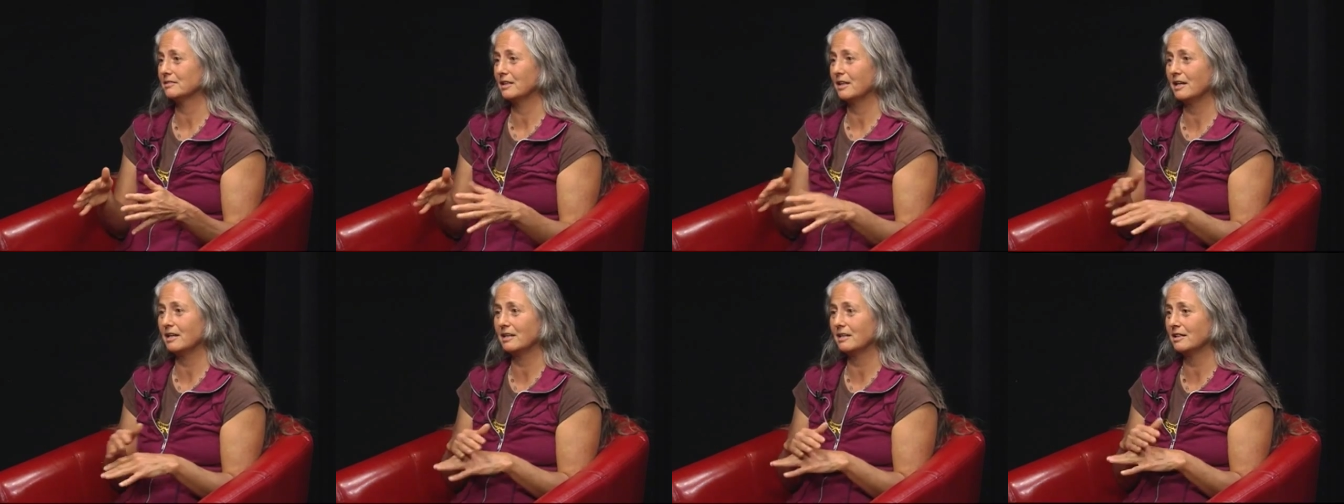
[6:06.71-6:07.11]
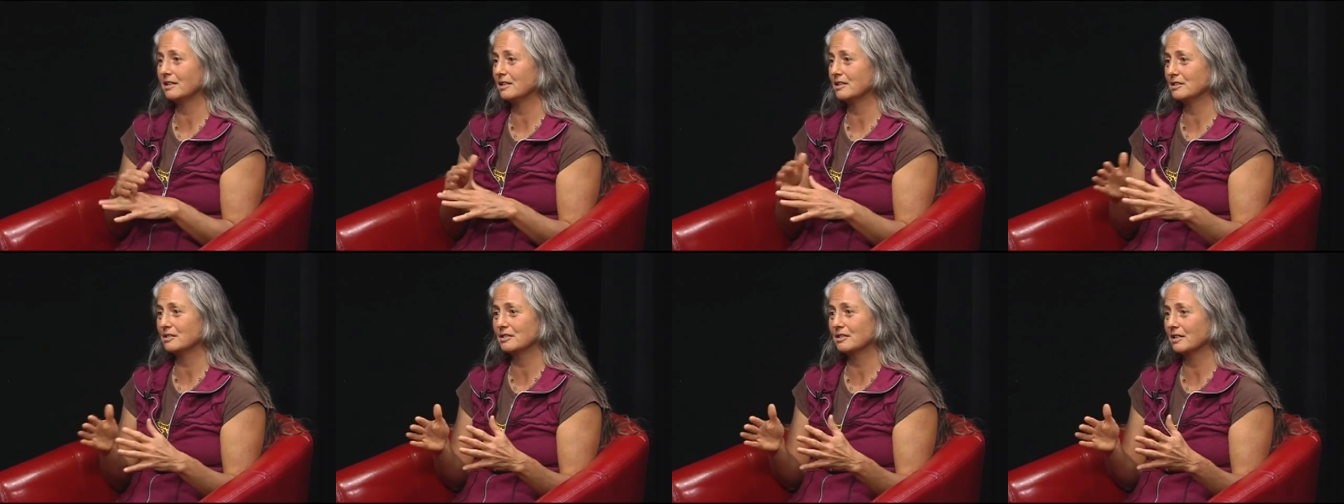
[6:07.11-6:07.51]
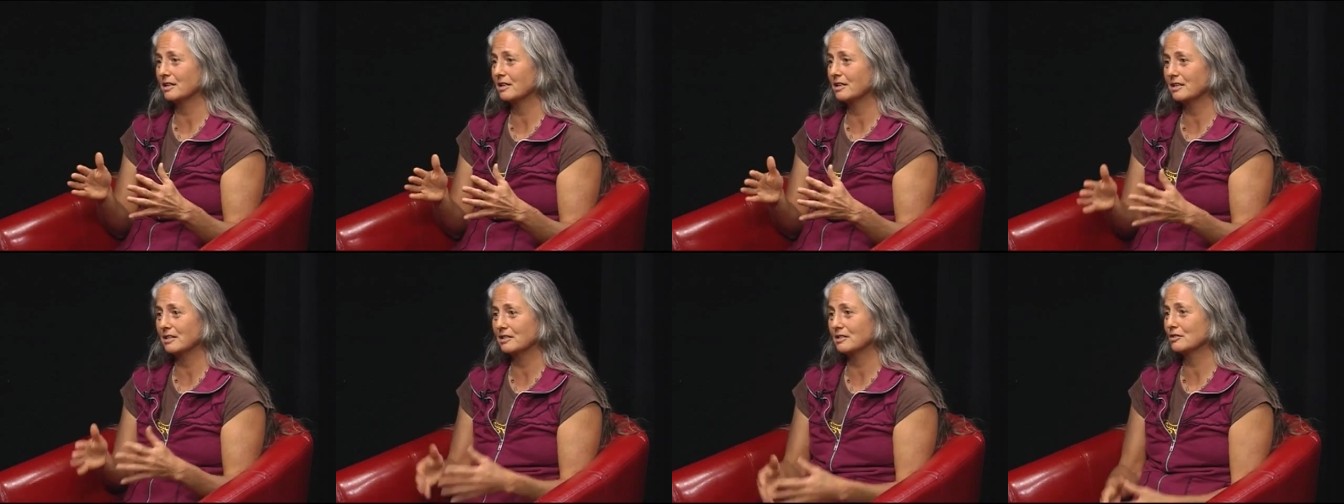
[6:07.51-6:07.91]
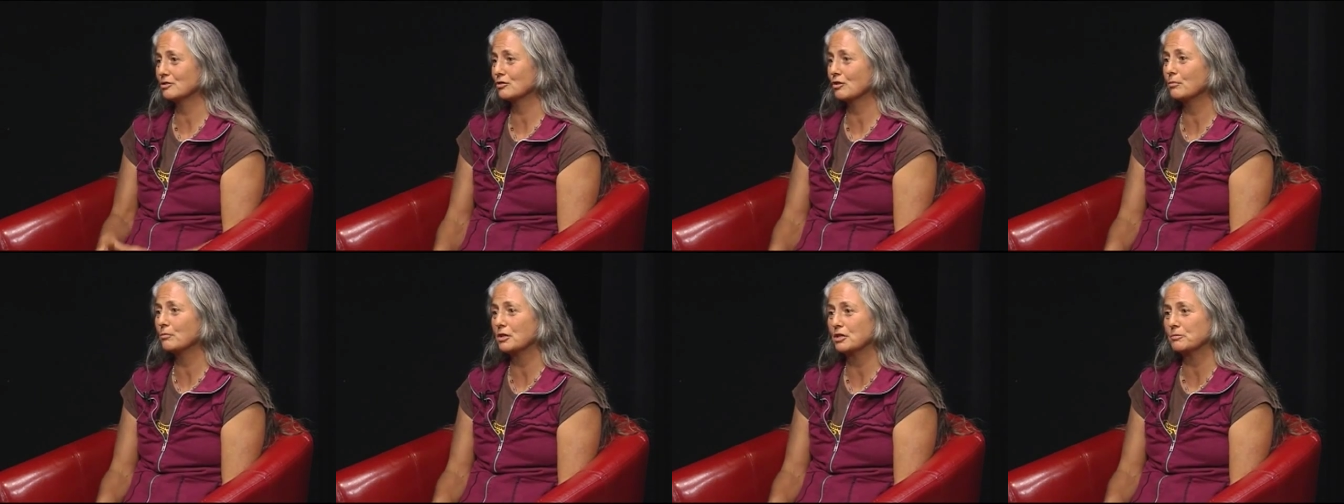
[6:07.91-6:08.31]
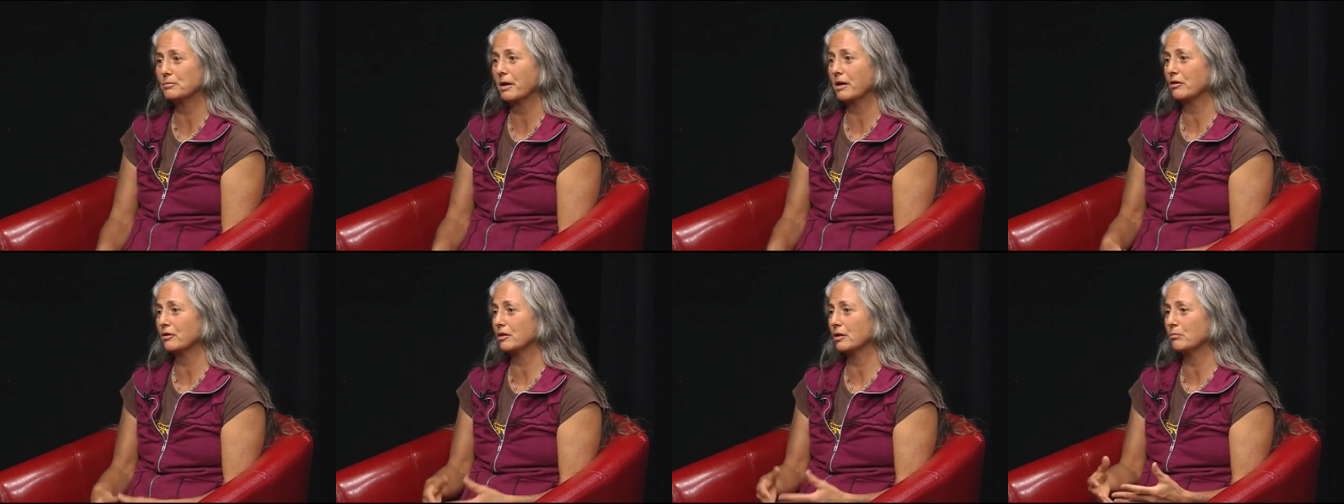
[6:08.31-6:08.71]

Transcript: and he's so much better.